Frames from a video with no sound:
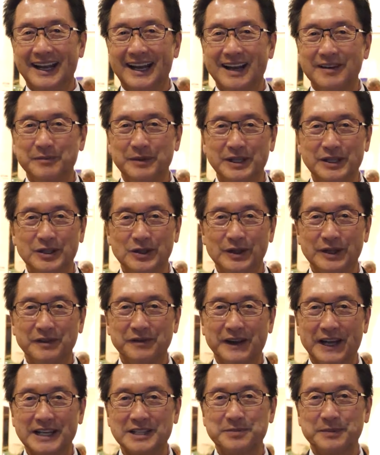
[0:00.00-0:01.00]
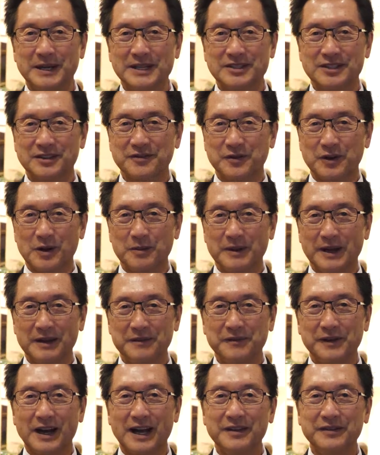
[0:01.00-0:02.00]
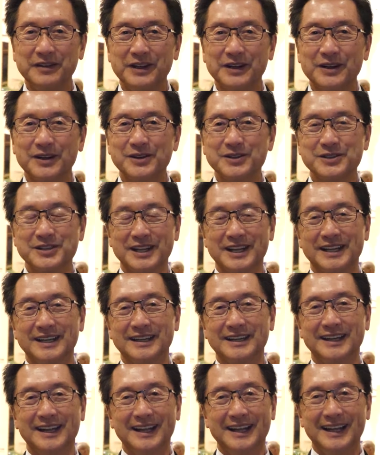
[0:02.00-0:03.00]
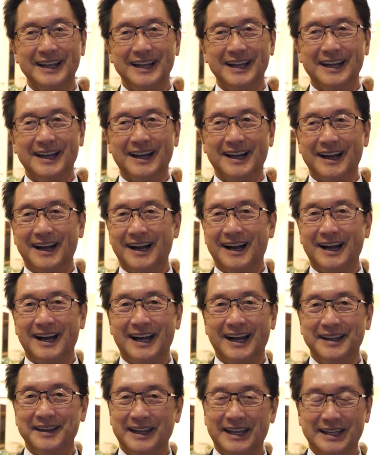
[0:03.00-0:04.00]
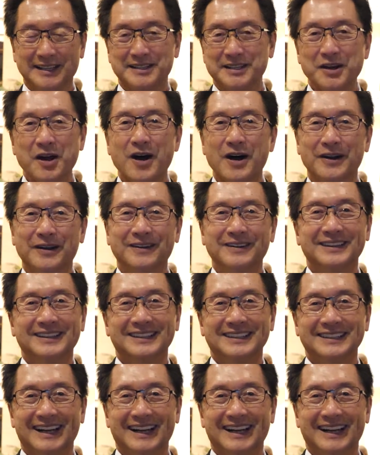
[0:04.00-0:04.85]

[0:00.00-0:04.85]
I've been doing Fastbraces for about five years, and I, it's an honor.